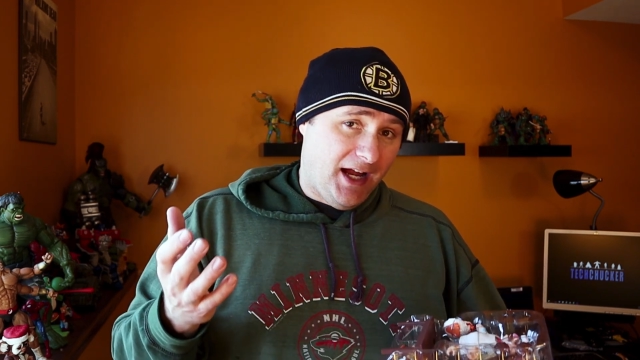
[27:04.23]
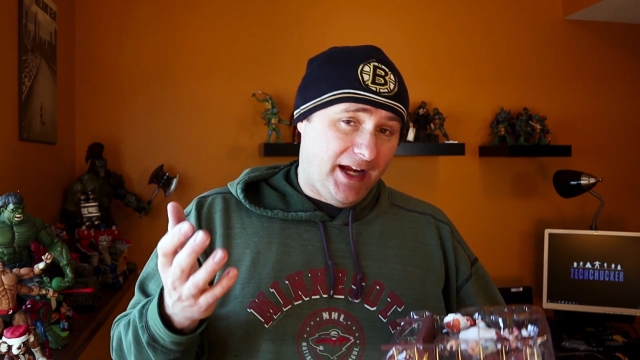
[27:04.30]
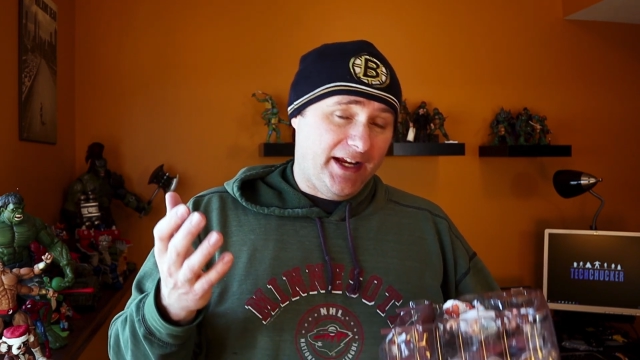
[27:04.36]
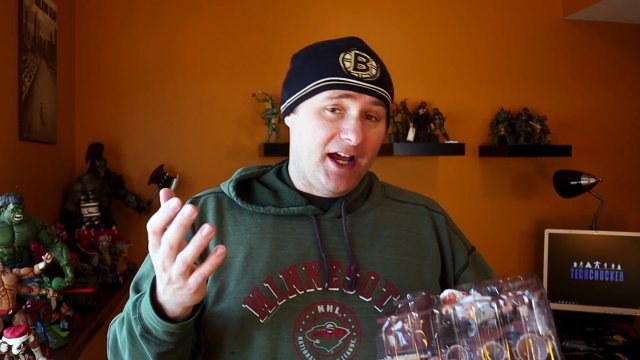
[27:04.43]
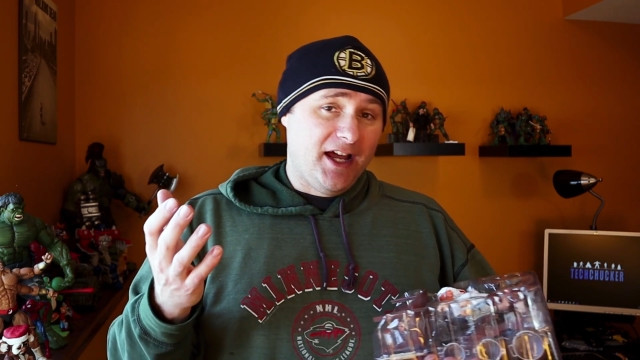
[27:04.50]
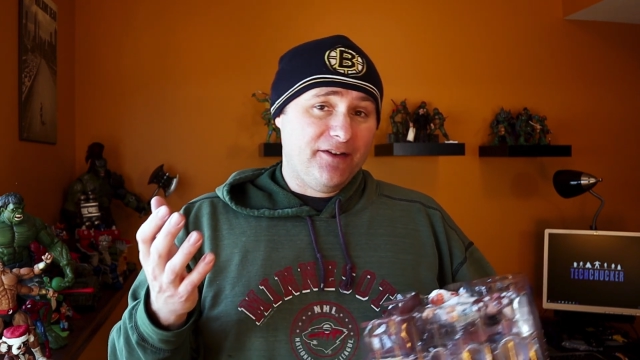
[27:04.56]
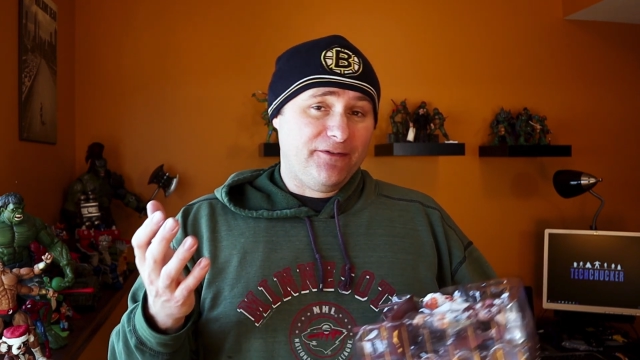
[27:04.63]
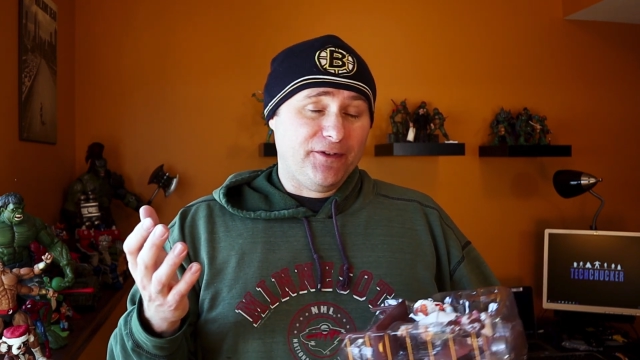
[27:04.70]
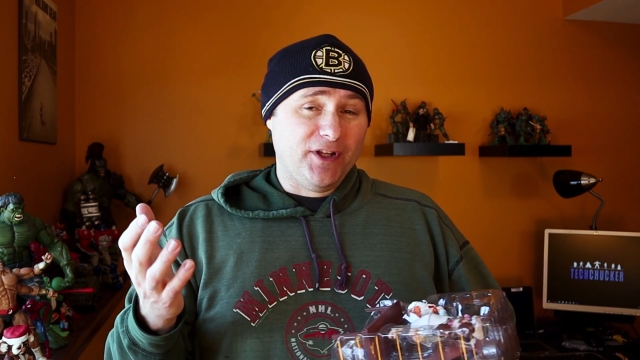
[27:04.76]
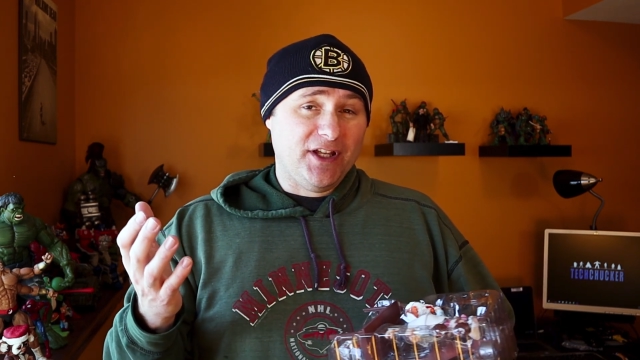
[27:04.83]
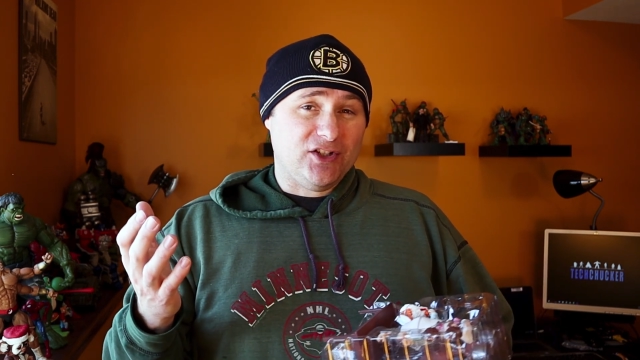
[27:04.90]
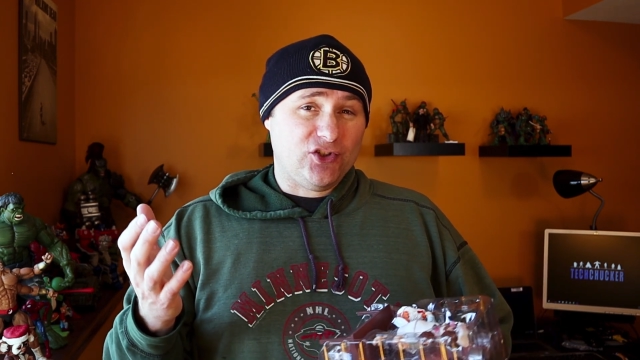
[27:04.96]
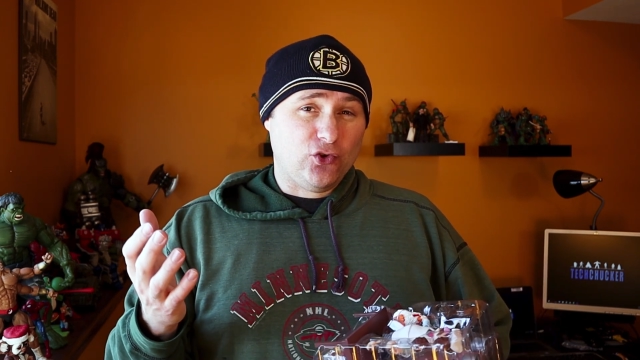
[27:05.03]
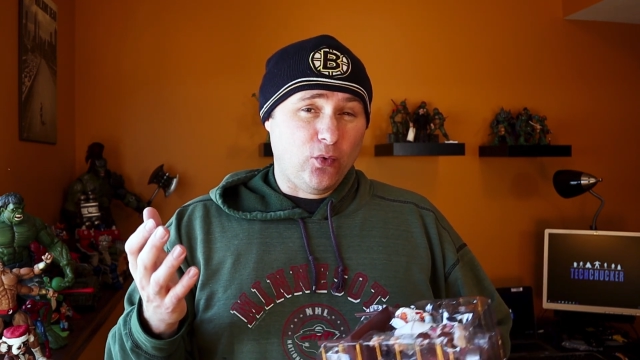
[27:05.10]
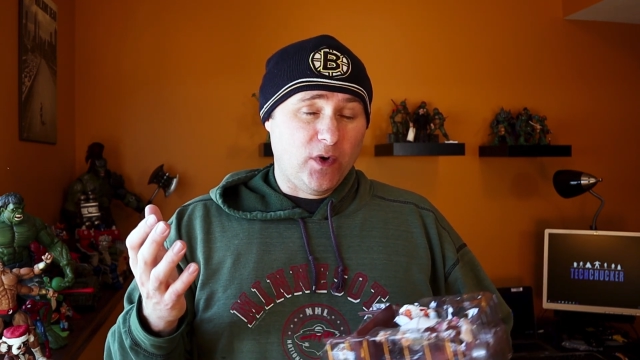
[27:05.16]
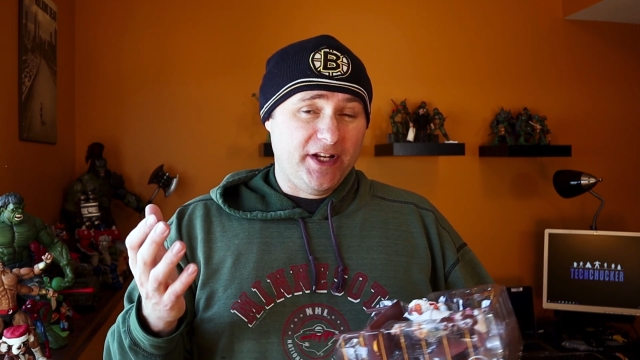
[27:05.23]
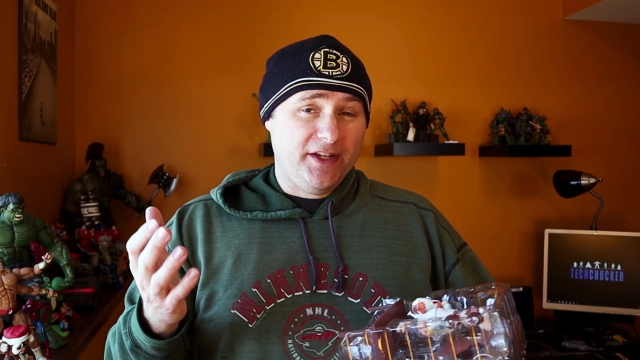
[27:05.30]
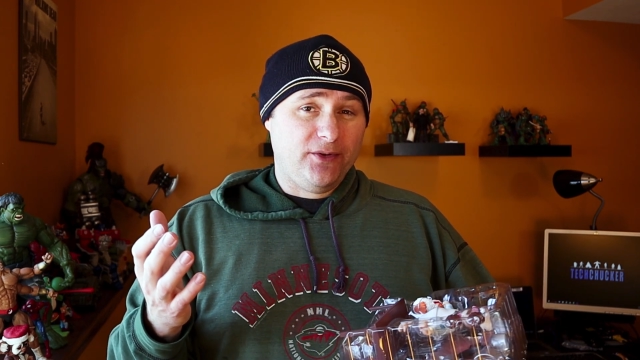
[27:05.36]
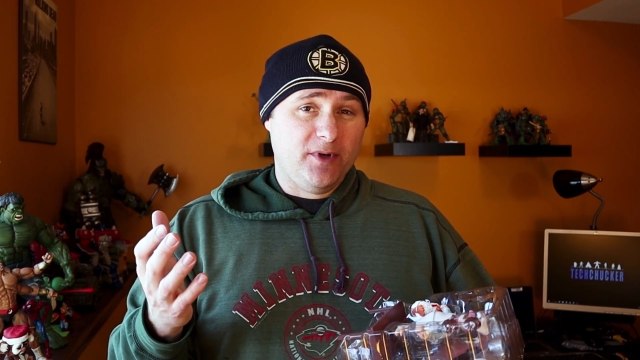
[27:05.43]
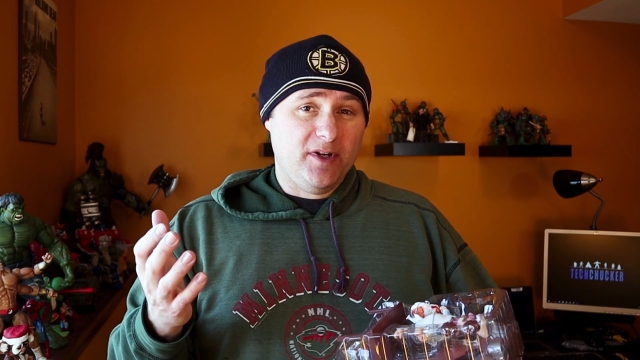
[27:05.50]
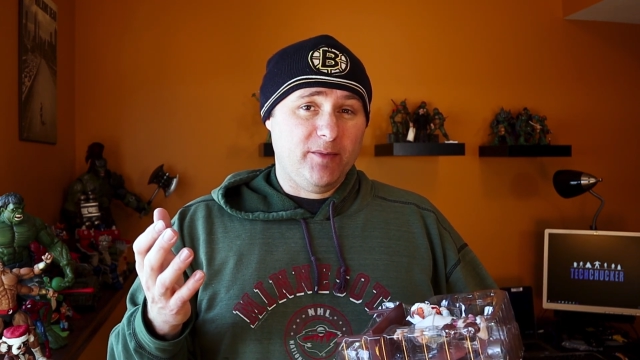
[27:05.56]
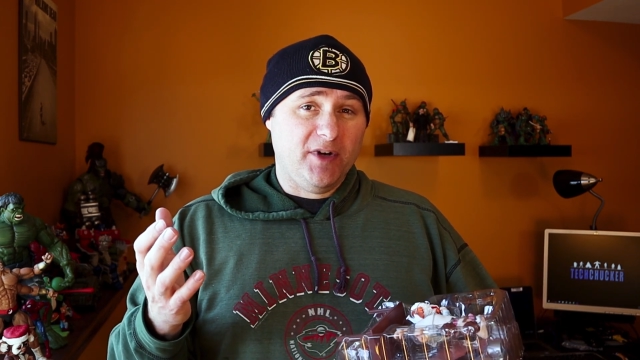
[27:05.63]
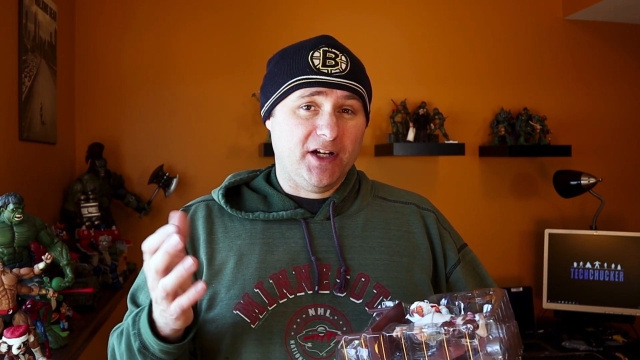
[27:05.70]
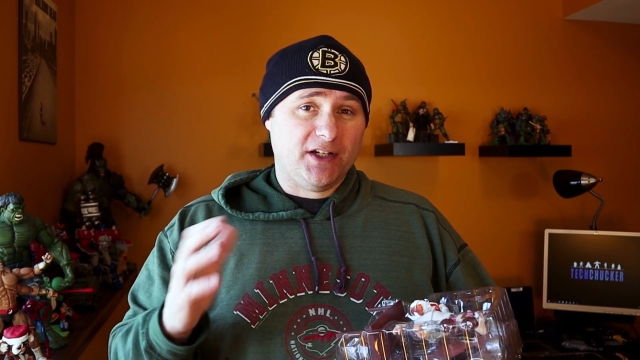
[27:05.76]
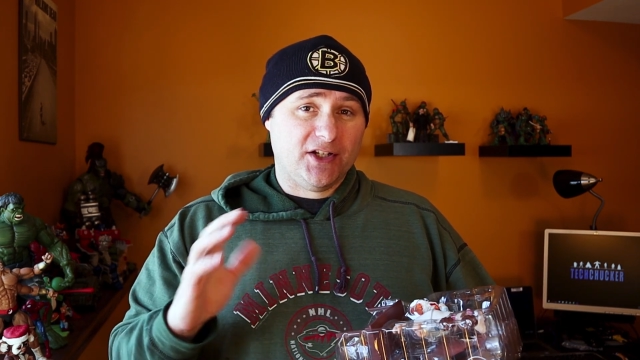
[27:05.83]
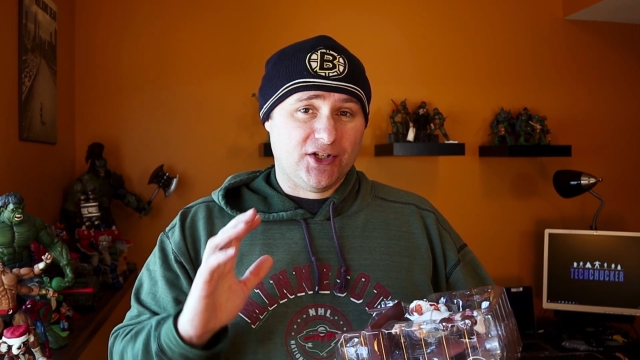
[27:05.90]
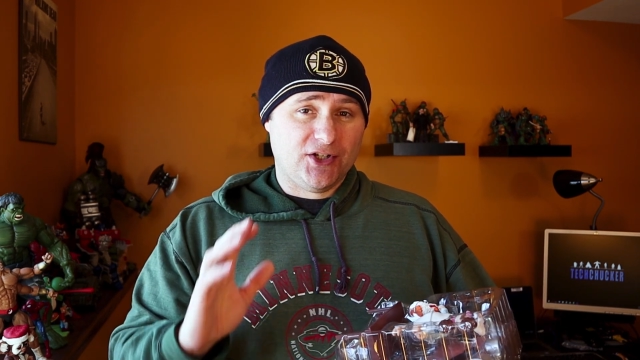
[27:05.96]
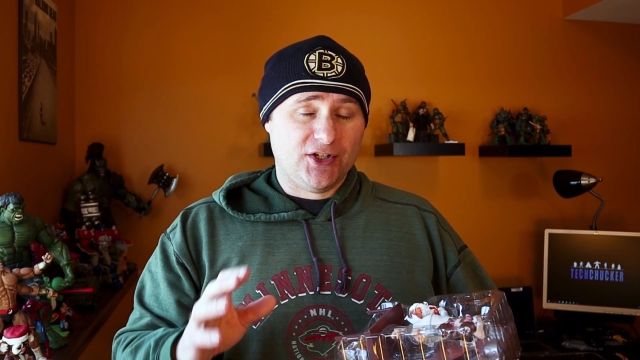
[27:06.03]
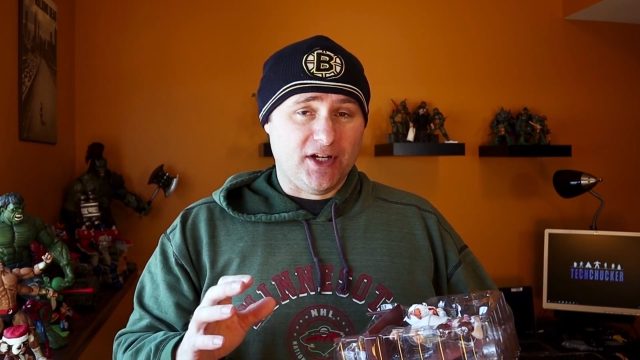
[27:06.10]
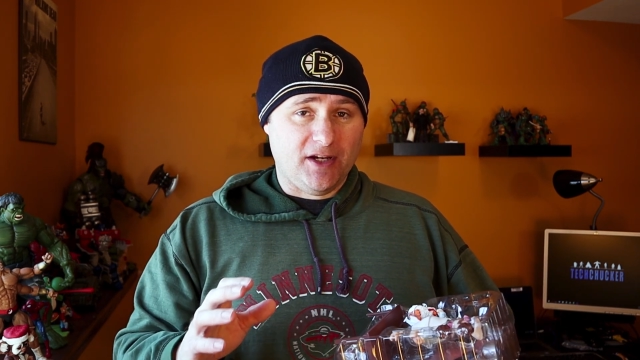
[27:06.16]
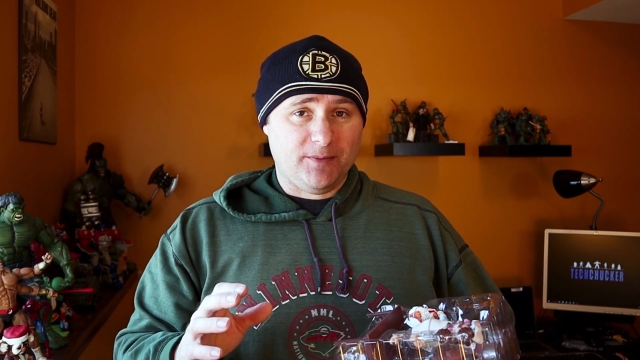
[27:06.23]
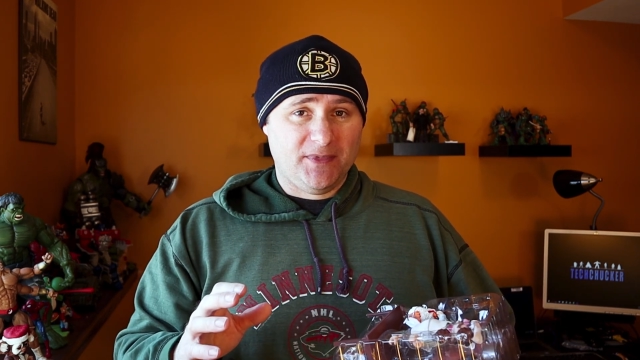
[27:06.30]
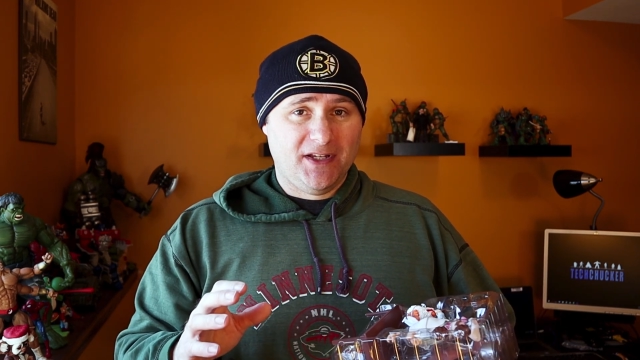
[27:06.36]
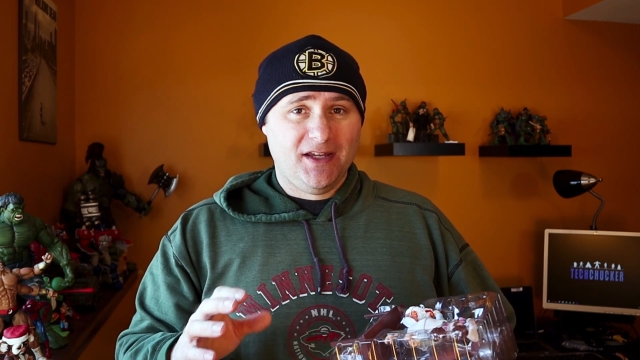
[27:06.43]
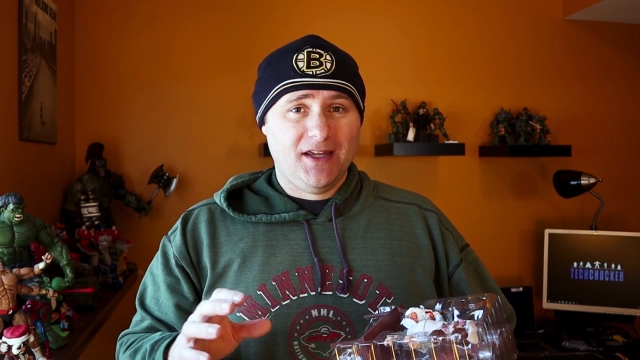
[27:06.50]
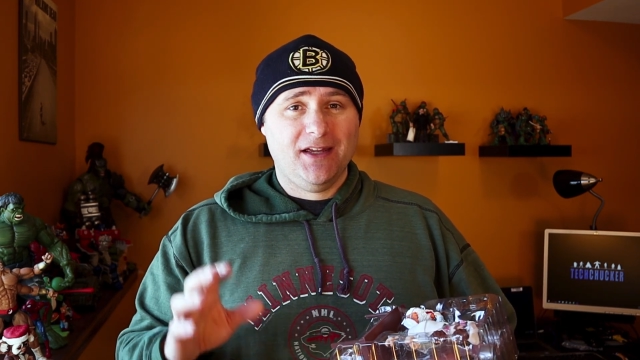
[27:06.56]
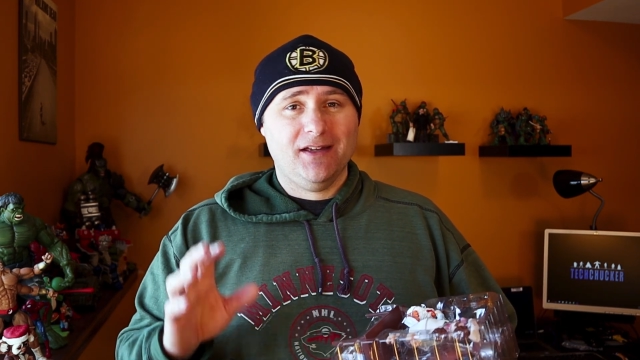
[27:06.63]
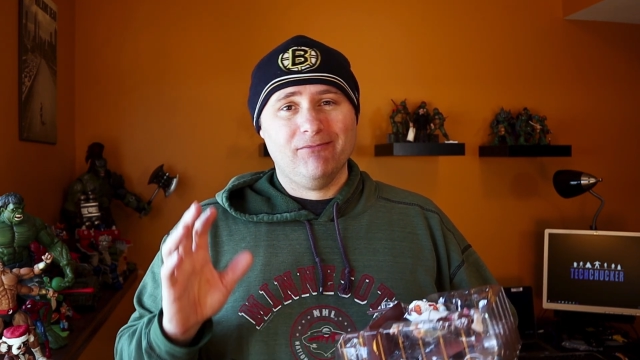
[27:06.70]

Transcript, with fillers: I got it for like 23 bucks shipped.